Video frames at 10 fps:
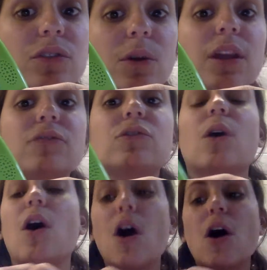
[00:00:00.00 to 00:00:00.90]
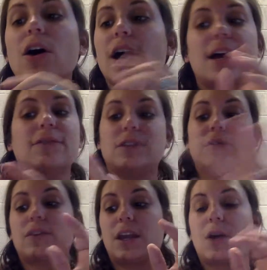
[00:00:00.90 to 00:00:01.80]
So it gives you all kind of
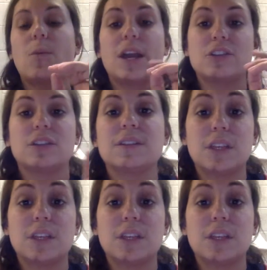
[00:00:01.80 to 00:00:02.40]
different equations,